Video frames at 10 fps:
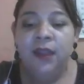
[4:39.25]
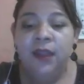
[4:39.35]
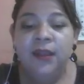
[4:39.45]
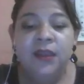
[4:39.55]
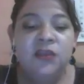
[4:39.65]

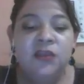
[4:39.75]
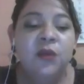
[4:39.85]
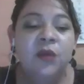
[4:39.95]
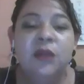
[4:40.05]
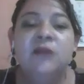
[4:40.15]
And then
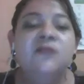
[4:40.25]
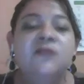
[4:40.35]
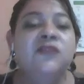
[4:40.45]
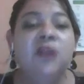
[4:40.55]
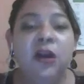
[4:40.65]
you
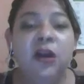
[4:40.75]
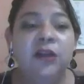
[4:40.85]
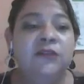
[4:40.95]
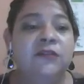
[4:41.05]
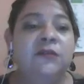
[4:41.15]
can
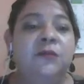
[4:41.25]
start